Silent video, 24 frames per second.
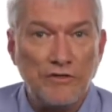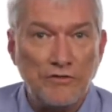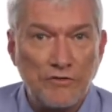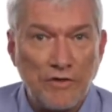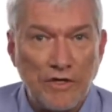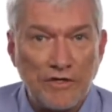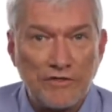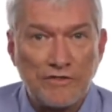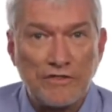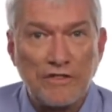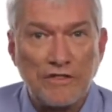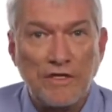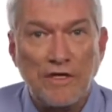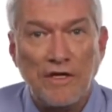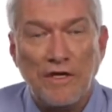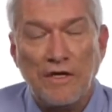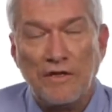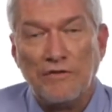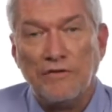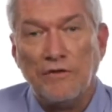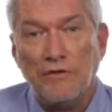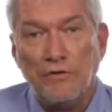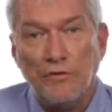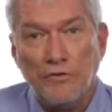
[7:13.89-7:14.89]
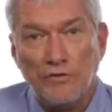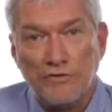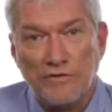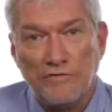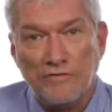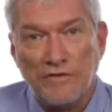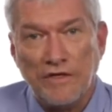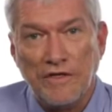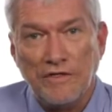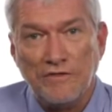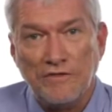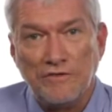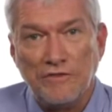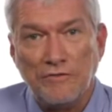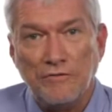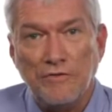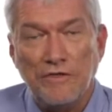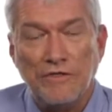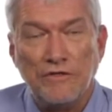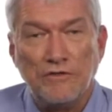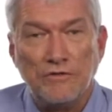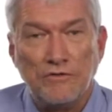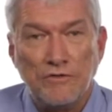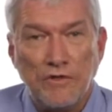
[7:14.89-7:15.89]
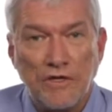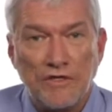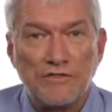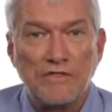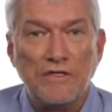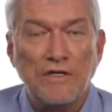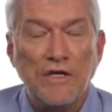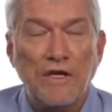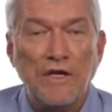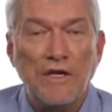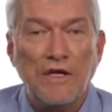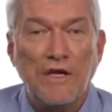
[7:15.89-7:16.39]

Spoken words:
trust the laws of nature, we can trust